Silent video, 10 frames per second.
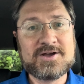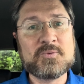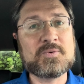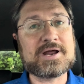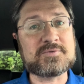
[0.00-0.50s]

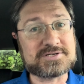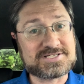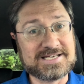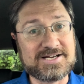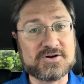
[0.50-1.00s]
When I was
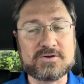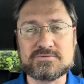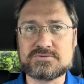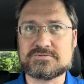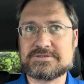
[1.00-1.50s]
single,
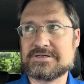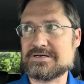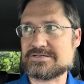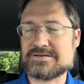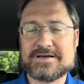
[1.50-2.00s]
oh
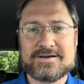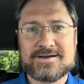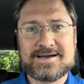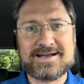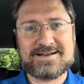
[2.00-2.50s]
gosh,
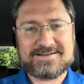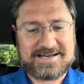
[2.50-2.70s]
I